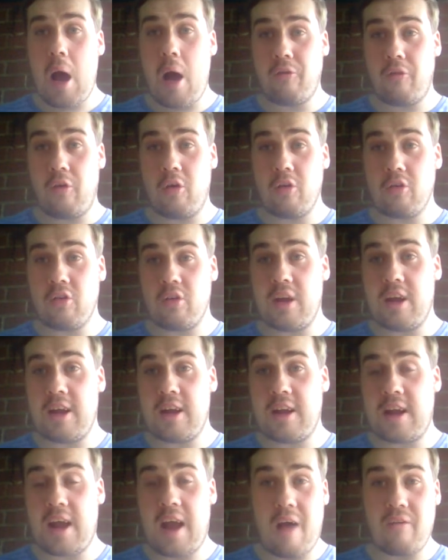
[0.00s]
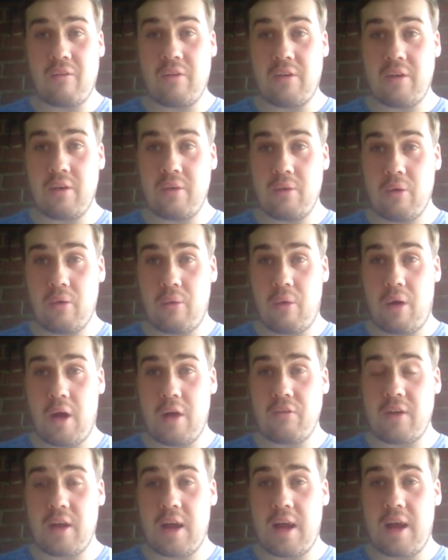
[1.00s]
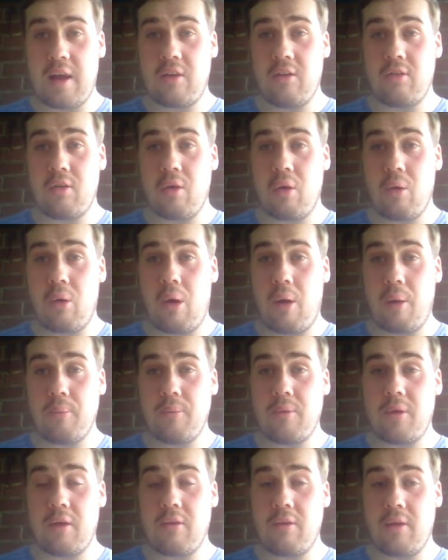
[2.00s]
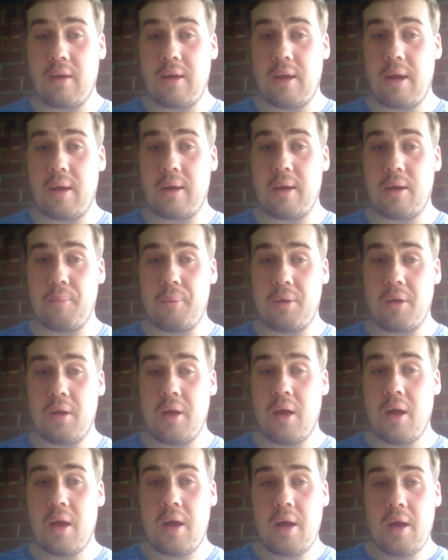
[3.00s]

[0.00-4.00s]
Unfortunately, they haven't arrived yet, so I'm guessing they're going to be